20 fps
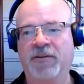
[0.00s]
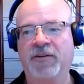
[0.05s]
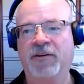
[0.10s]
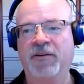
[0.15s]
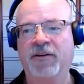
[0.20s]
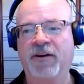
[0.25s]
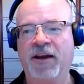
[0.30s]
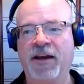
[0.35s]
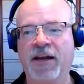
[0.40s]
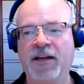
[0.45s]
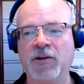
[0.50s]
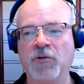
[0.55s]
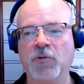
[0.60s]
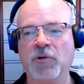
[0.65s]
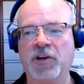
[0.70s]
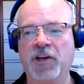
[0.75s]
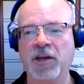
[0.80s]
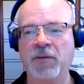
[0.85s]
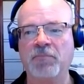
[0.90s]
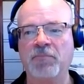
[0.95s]
There's a
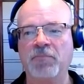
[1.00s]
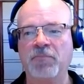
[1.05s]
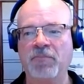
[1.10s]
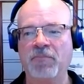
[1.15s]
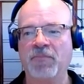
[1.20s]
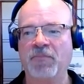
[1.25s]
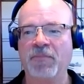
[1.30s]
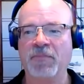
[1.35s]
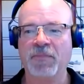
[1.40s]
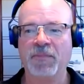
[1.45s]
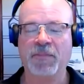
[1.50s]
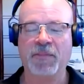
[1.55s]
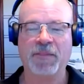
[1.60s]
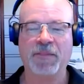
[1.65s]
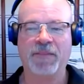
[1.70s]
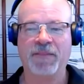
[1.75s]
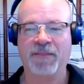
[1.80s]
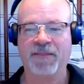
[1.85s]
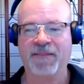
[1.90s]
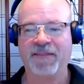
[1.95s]
setting to turn that
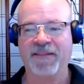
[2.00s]
off.